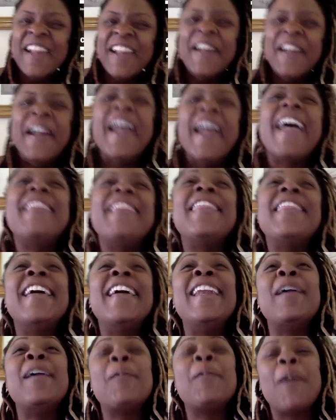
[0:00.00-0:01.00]
And then
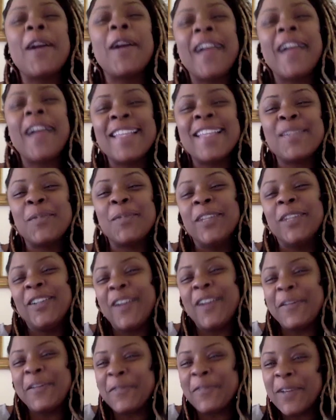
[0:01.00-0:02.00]
at work, I had some really
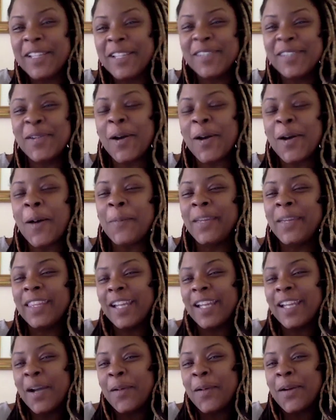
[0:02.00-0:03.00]
great friends who called me the
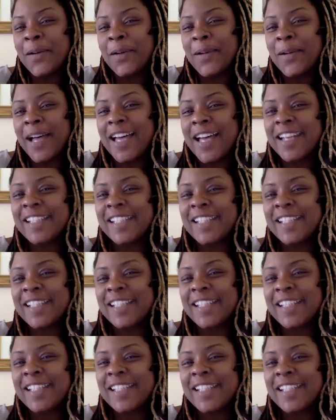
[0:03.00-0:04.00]
Cocoa Goddess,
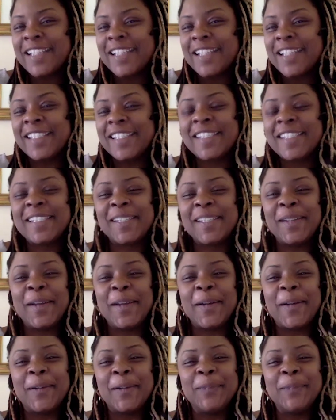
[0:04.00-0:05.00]
you
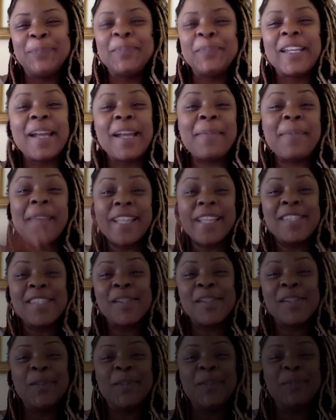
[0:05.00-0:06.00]
know, and I'm that
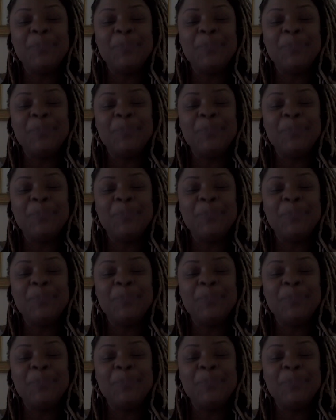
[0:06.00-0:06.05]
too.